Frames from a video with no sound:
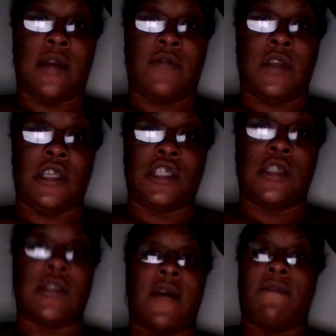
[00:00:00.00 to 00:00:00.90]

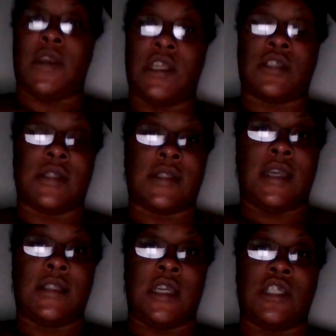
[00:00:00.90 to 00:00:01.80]
definitions and finish the
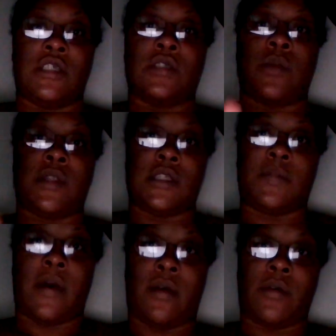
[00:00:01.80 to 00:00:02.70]
citations with this
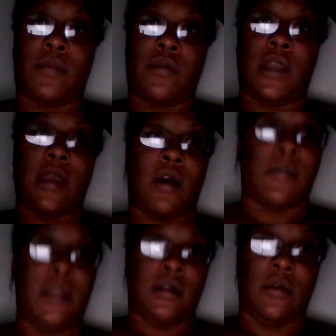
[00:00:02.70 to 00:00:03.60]
PowerPoint, I'll be
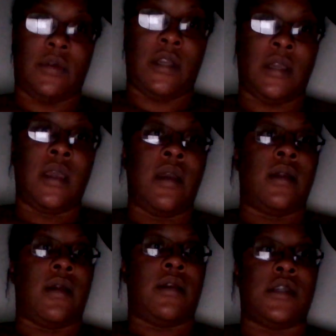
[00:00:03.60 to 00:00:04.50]
done with it.
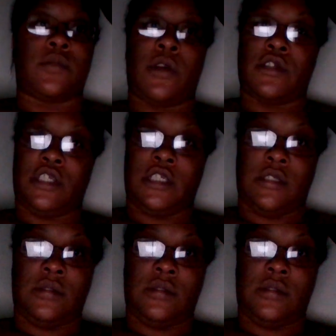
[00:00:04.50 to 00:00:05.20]
Now this worksheet